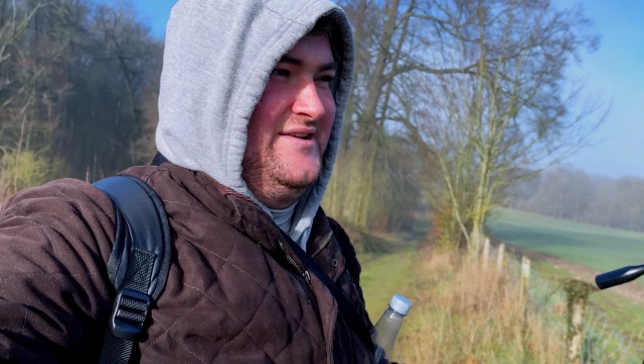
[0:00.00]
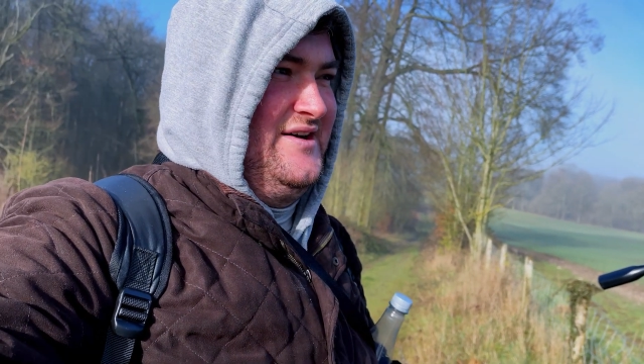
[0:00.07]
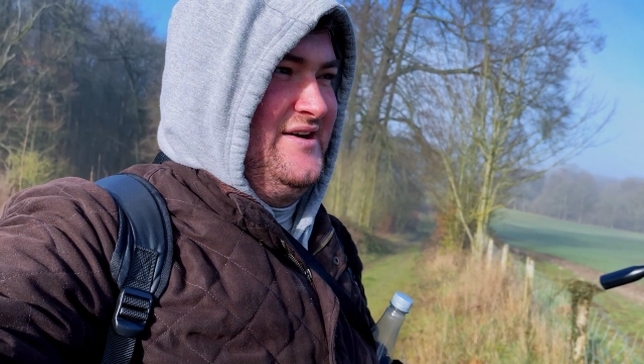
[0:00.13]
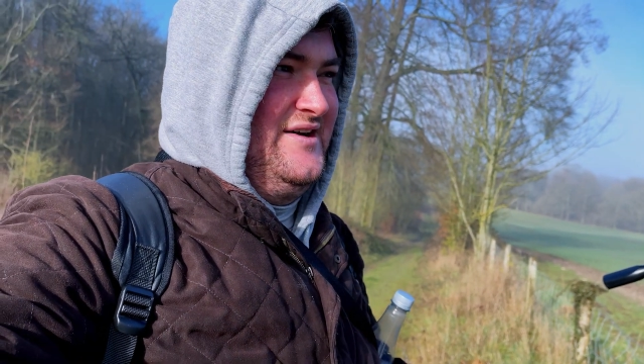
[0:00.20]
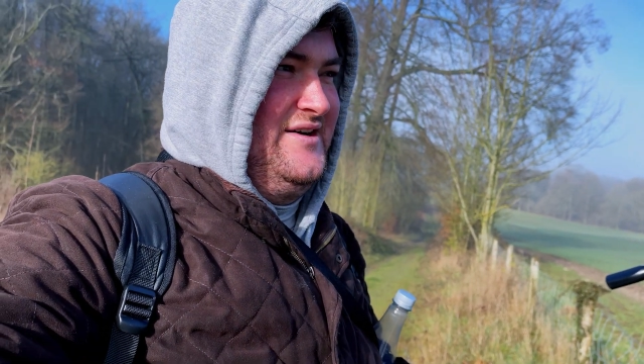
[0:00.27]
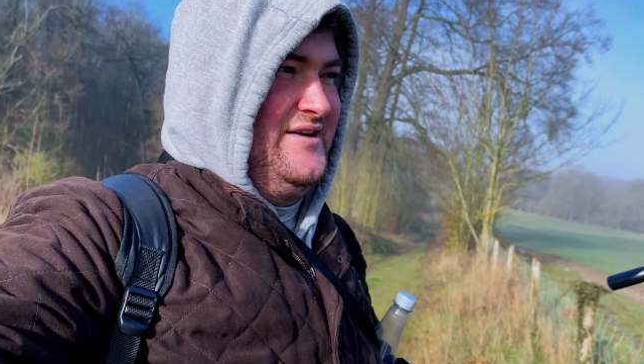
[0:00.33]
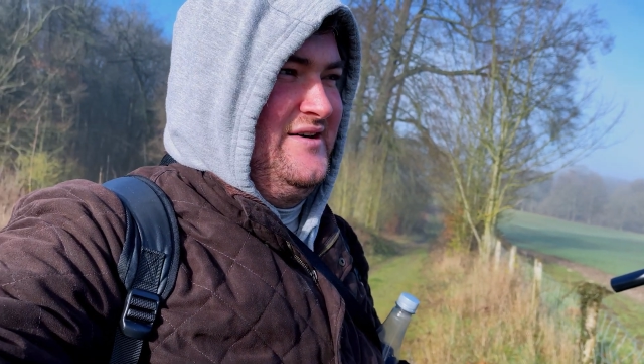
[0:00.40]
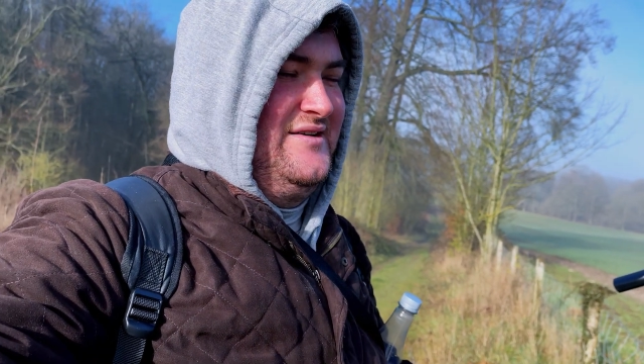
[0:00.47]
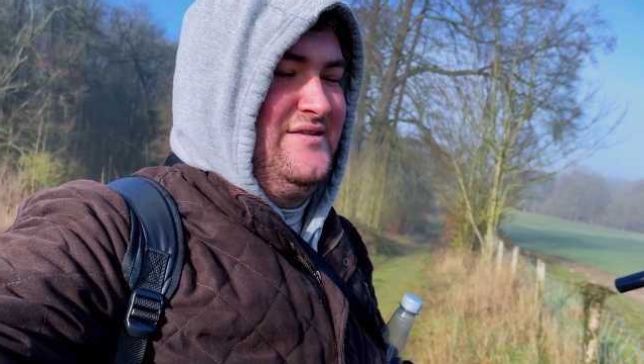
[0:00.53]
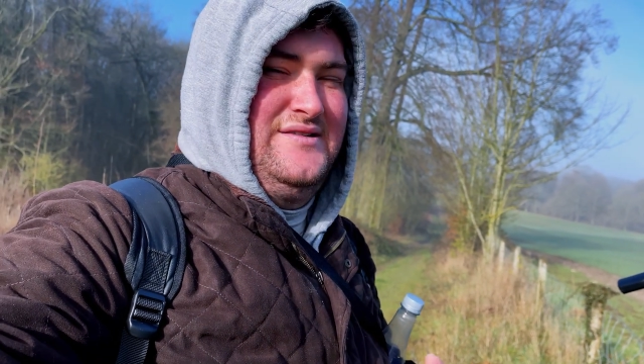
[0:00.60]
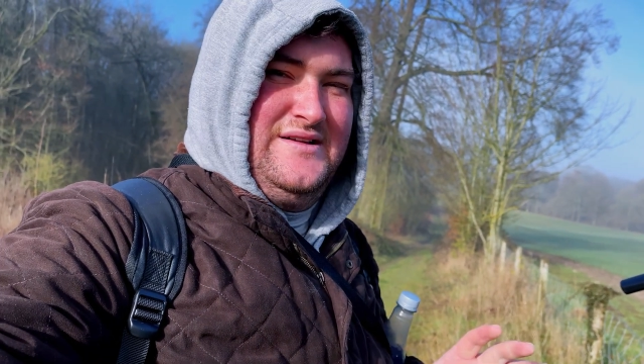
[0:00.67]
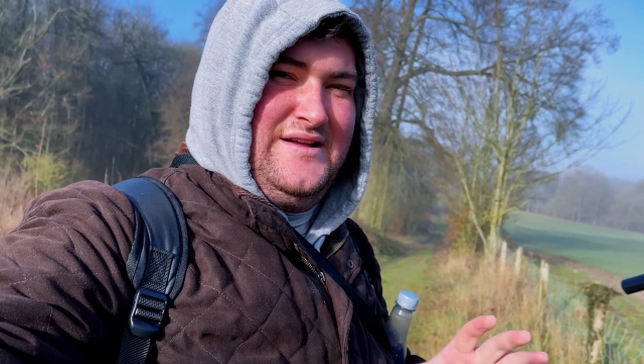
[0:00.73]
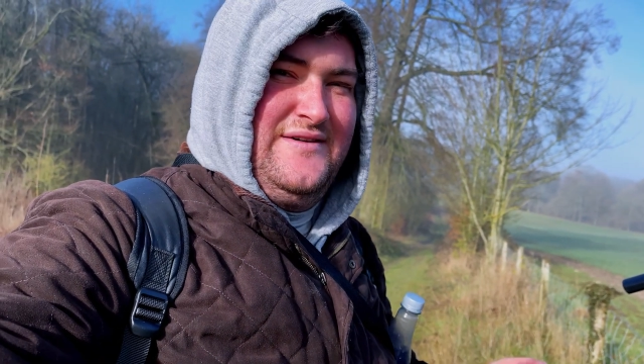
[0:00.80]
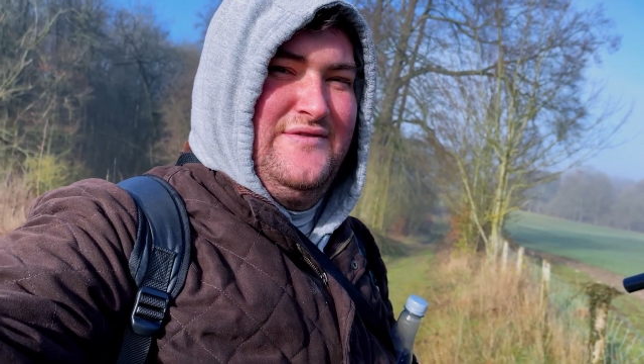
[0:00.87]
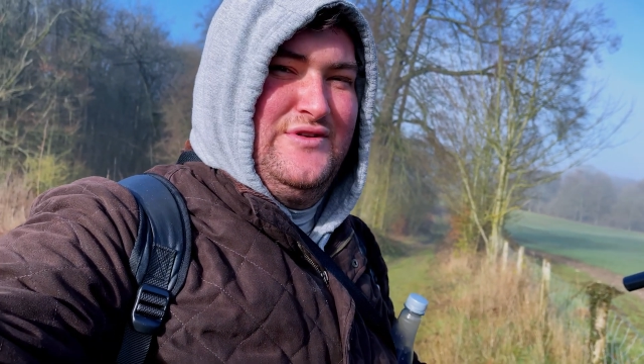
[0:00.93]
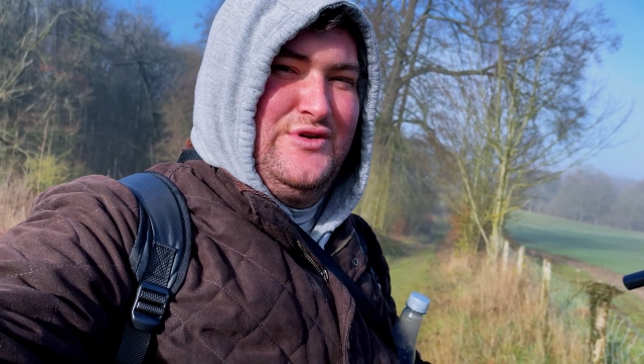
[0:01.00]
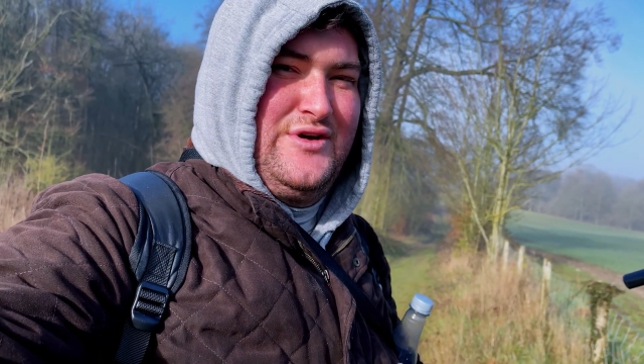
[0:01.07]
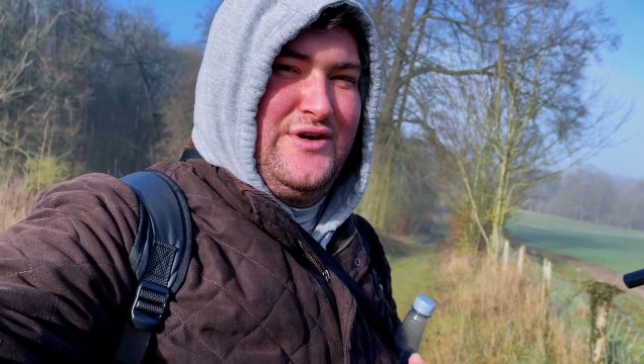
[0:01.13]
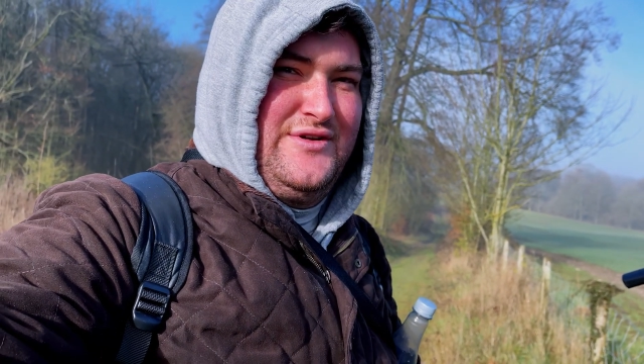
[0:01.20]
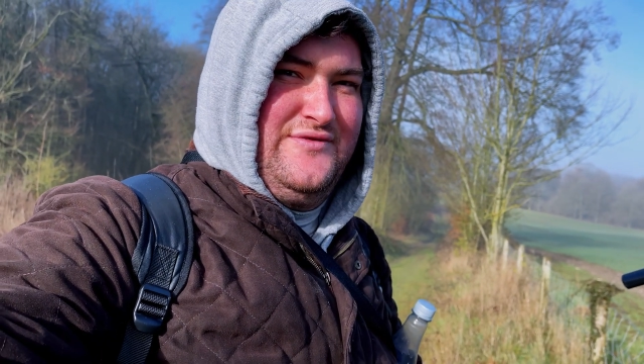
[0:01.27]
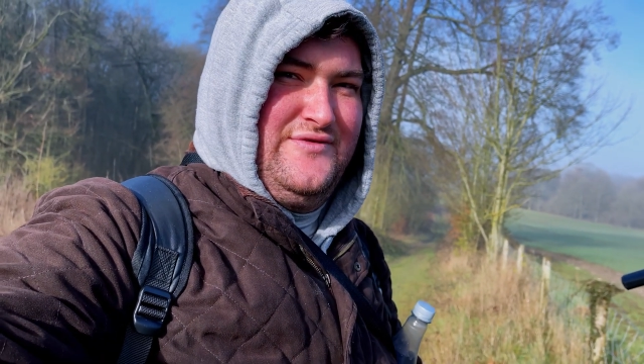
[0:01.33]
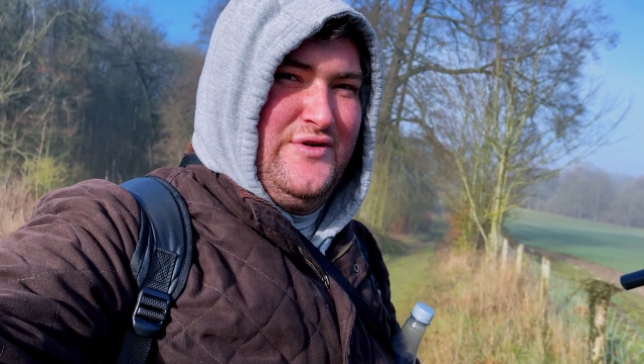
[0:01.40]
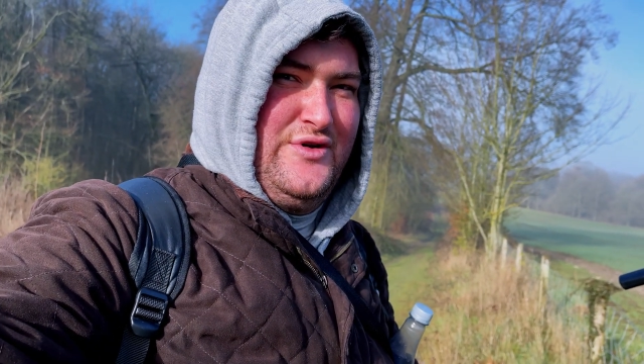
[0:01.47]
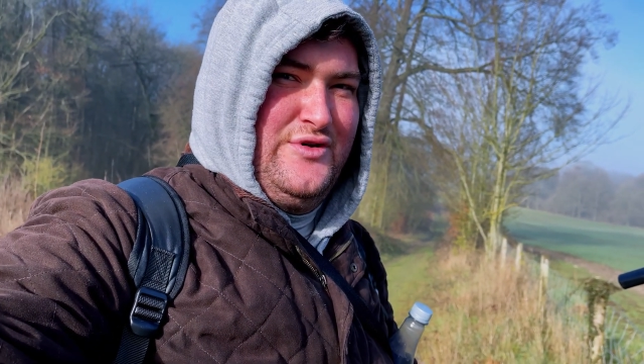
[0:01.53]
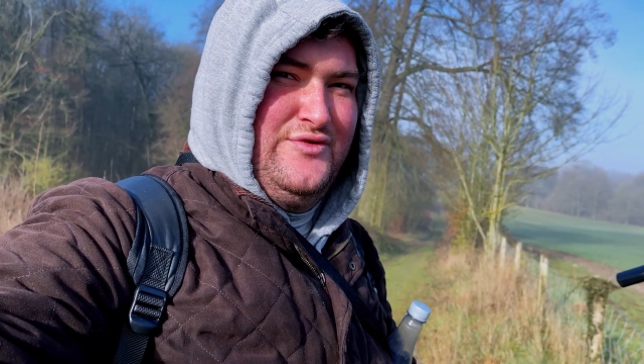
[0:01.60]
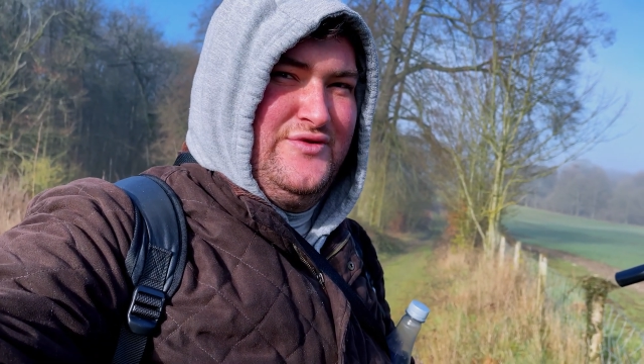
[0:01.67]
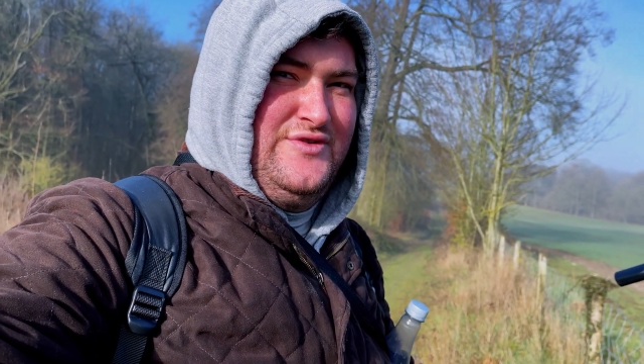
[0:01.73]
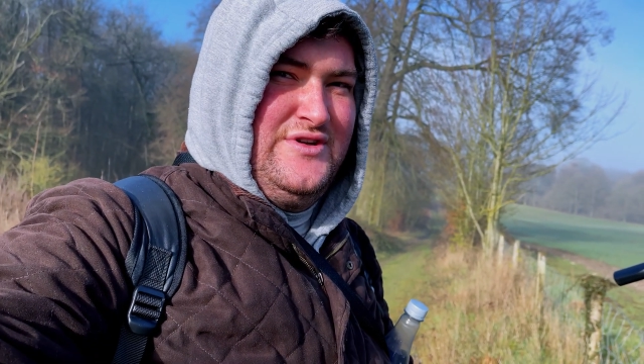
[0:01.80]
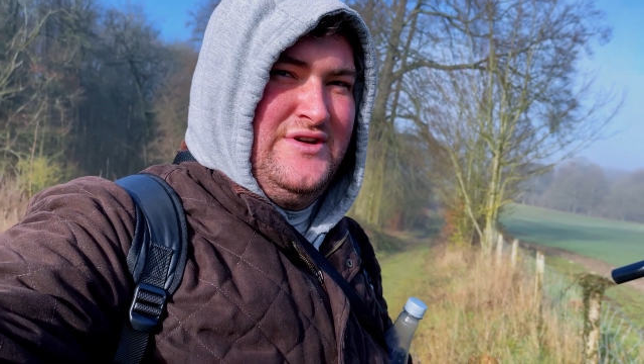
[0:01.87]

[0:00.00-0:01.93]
I'll have a look at the photos.